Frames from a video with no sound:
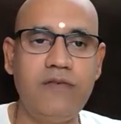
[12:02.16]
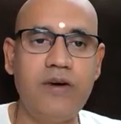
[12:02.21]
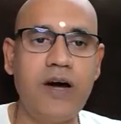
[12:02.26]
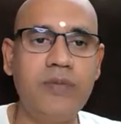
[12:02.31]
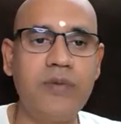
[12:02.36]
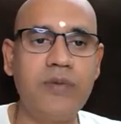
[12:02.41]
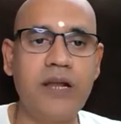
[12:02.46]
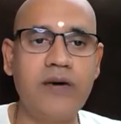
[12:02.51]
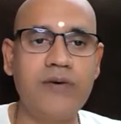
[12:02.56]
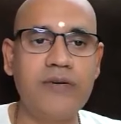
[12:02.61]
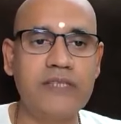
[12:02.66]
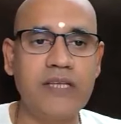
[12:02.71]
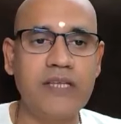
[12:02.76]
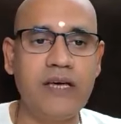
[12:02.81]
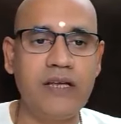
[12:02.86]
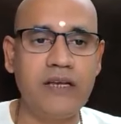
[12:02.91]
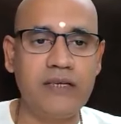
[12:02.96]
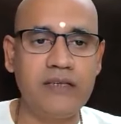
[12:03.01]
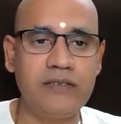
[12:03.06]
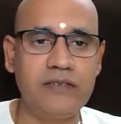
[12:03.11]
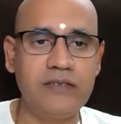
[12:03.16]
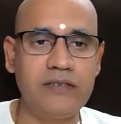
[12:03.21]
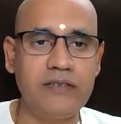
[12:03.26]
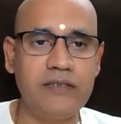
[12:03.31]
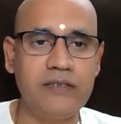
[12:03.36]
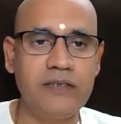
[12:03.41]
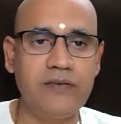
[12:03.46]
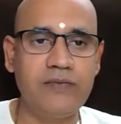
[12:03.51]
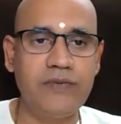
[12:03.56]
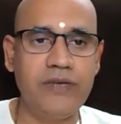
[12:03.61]
Vaman Avatar,
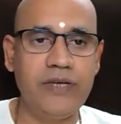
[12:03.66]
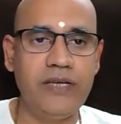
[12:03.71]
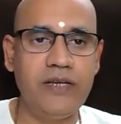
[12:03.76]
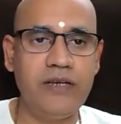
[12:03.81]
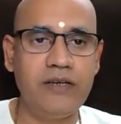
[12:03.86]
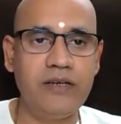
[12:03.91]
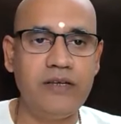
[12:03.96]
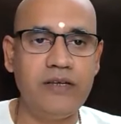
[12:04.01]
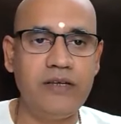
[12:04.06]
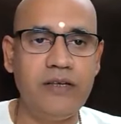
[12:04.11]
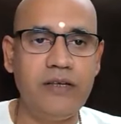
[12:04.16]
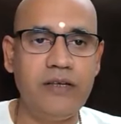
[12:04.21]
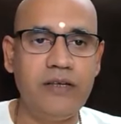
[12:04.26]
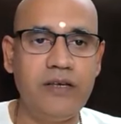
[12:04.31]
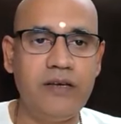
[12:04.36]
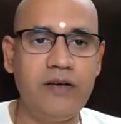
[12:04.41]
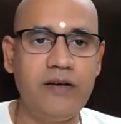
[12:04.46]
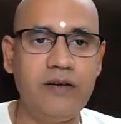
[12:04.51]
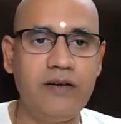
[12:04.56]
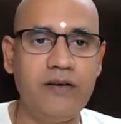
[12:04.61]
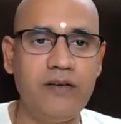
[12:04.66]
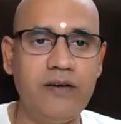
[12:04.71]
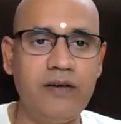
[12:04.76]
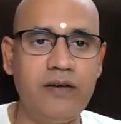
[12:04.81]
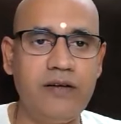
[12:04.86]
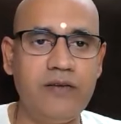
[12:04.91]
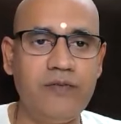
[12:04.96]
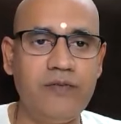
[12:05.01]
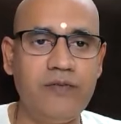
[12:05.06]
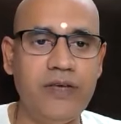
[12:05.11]
where
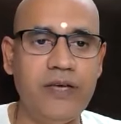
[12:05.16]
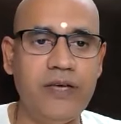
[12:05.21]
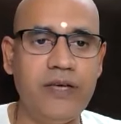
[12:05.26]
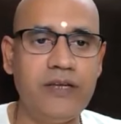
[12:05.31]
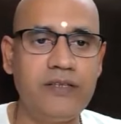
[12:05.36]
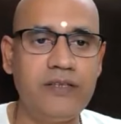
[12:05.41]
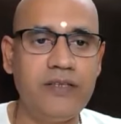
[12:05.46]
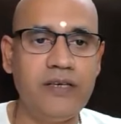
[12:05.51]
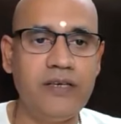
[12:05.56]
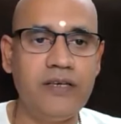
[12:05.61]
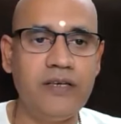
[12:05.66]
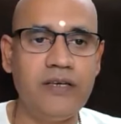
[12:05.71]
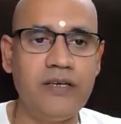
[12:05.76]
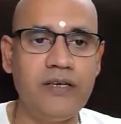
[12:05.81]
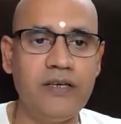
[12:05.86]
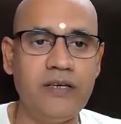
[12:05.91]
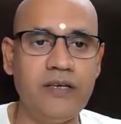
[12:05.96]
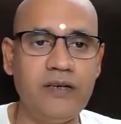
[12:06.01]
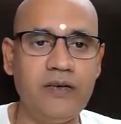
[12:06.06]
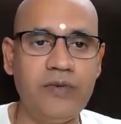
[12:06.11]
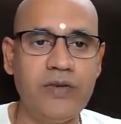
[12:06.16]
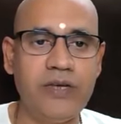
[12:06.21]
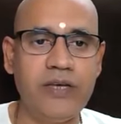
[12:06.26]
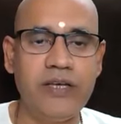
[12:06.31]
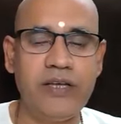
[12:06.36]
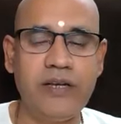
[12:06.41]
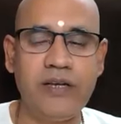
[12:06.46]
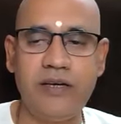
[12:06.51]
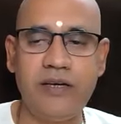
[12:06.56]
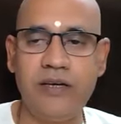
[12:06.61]
where the
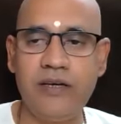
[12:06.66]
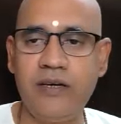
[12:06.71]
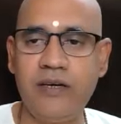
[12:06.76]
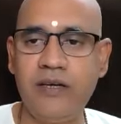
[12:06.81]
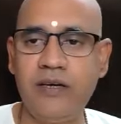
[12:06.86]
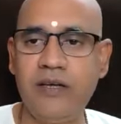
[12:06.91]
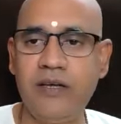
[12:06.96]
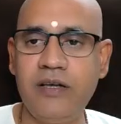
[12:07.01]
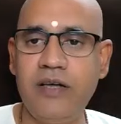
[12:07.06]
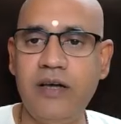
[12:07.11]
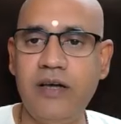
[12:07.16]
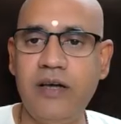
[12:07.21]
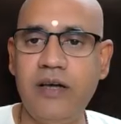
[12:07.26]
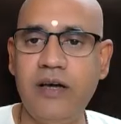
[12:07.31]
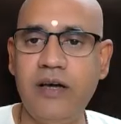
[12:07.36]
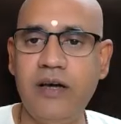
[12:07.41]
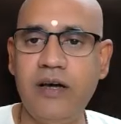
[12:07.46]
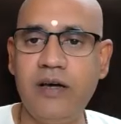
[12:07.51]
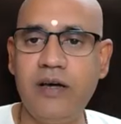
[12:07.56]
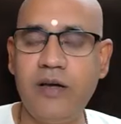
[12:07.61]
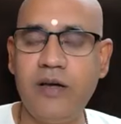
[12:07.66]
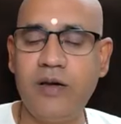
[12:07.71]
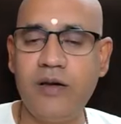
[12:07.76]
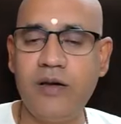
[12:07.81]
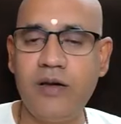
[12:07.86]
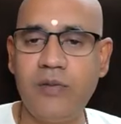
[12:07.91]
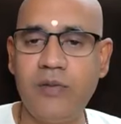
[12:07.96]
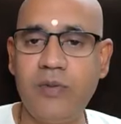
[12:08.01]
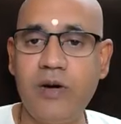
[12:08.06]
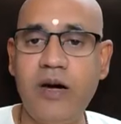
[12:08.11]
where uh,
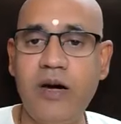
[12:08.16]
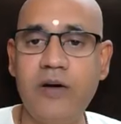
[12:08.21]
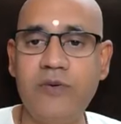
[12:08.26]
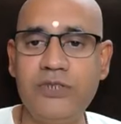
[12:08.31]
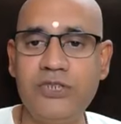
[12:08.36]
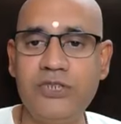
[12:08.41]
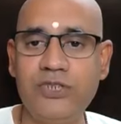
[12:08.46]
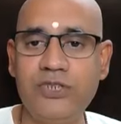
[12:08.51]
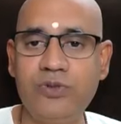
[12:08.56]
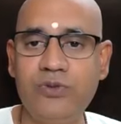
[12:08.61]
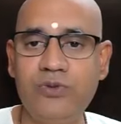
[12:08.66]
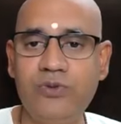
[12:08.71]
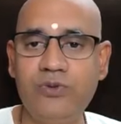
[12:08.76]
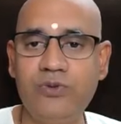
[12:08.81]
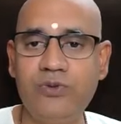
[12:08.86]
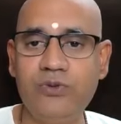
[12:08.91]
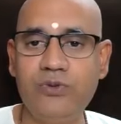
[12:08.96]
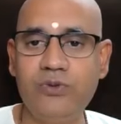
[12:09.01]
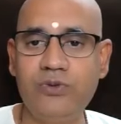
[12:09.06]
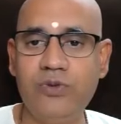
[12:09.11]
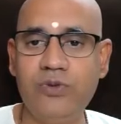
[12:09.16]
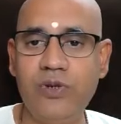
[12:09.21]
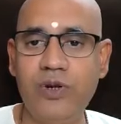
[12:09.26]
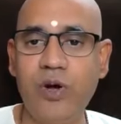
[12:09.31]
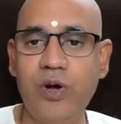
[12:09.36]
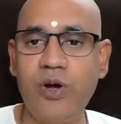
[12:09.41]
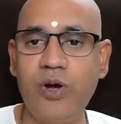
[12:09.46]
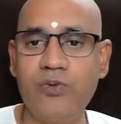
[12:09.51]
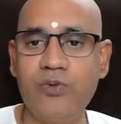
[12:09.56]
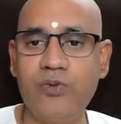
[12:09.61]
Mahavishnu,
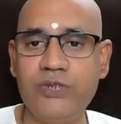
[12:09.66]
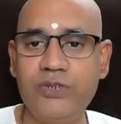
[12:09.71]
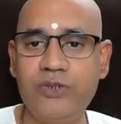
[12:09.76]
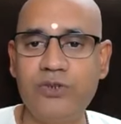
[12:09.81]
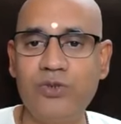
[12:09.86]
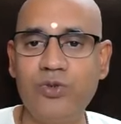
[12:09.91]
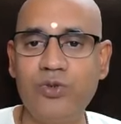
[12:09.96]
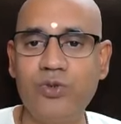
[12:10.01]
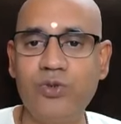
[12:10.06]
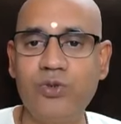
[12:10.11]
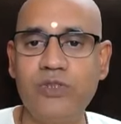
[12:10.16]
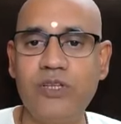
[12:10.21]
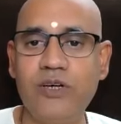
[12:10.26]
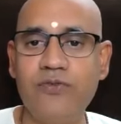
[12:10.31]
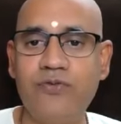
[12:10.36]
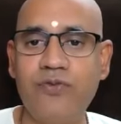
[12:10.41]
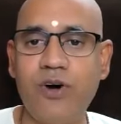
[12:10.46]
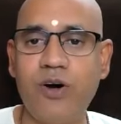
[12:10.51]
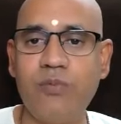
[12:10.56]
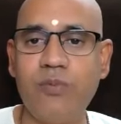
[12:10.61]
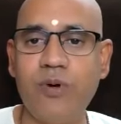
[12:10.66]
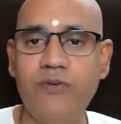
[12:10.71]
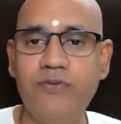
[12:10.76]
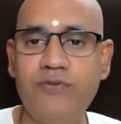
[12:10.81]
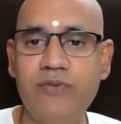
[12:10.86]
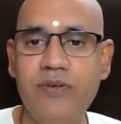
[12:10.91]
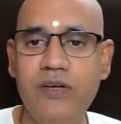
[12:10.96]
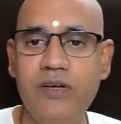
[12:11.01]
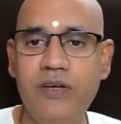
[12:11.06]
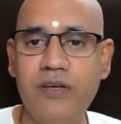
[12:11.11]
Lord Vishnu took the form
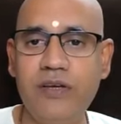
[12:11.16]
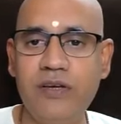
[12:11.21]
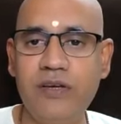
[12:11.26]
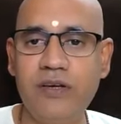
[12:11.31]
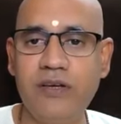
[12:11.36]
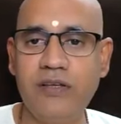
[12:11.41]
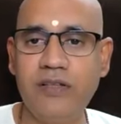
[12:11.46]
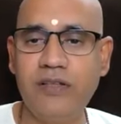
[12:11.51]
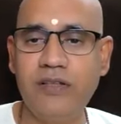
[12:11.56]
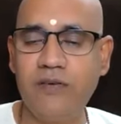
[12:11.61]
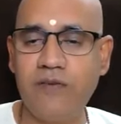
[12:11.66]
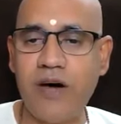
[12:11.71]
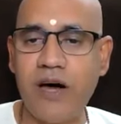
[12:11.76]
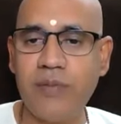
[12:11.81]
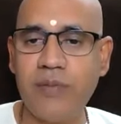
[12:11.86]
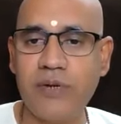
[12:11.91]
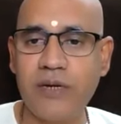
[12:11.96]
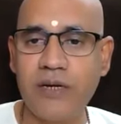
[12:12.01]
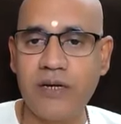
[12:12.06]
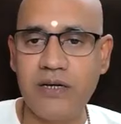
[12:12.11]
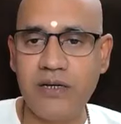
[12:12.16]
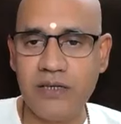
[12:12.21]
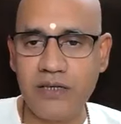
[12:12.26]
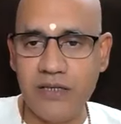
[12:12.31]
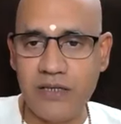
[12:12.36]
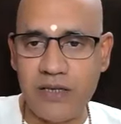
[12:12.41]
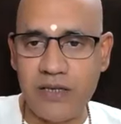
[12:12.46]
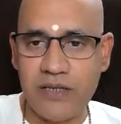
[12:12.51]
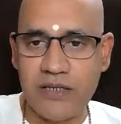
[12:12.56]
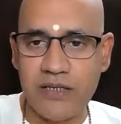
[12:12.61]
of the Vamana,
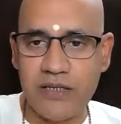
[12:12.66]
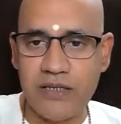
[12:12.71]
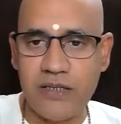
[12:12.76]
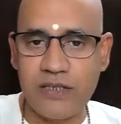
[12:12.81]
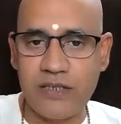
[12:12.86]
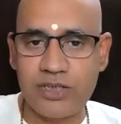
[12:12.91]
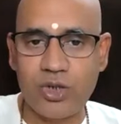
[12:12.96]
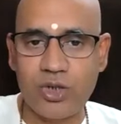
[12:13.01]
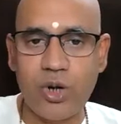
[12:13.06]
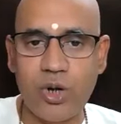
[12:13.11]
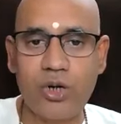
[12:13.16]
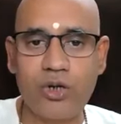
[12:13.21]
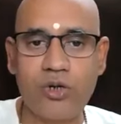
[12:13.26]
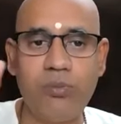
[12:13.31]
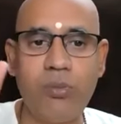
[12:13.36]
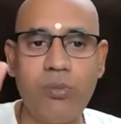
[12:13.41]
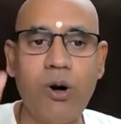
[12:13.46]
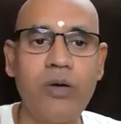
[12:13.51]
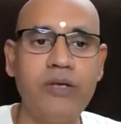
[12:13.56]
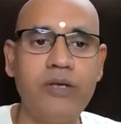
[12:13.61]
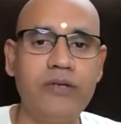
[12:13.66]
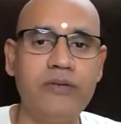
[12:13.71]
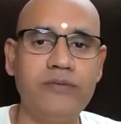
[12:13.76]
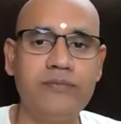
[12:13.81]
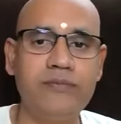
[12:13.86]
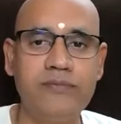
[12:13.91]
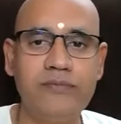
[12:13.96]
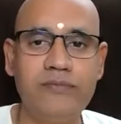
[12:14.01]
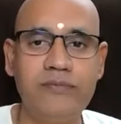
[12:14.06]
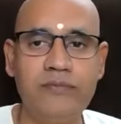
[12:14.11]
uh, the short boy
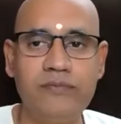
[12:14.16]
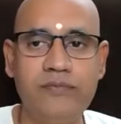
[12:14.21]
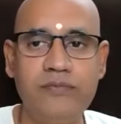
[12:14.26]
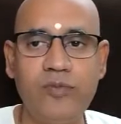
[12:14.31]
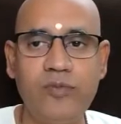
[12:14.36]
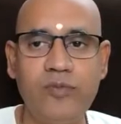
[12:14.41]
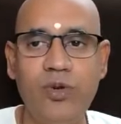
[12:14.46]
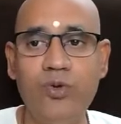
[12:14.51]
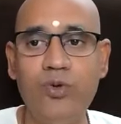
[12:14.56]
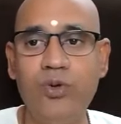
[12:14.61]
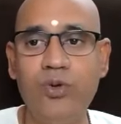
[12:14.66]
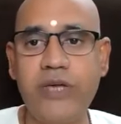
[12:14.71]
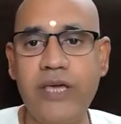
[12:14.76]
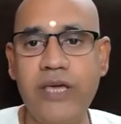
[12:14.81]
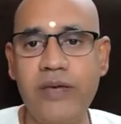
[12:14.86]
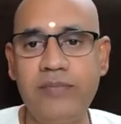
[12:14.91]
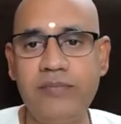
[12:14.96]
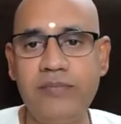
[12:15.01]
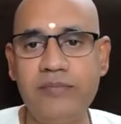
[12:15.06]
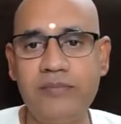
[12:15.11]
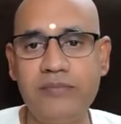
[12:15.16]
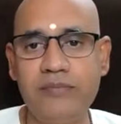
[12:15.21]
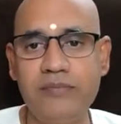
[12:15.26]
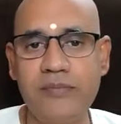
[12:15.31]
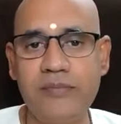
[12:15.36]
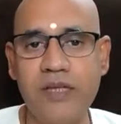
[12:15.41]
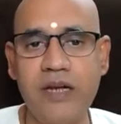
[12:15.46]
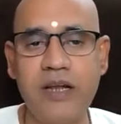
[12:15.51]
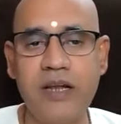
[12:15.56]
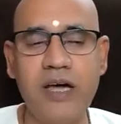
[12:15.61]
who came
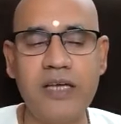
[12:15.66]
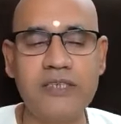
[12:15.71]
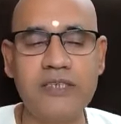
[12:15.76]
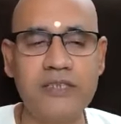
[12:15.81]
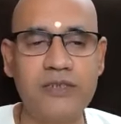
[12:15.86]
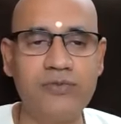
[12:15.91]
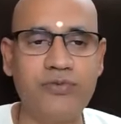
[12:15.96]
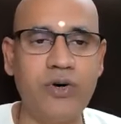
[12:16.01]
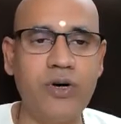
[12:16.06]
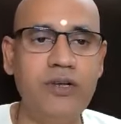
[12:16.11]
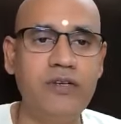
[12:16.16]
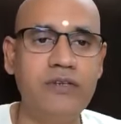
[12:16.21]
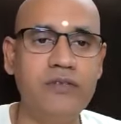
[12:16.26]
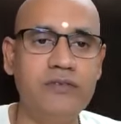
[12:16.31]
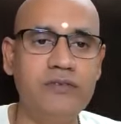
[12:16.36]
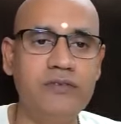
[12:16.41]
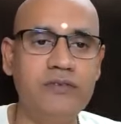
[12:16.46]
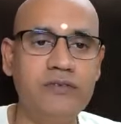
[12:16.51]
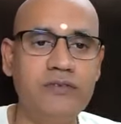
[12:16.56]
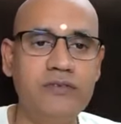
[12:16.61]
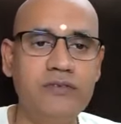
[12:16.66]
and asked for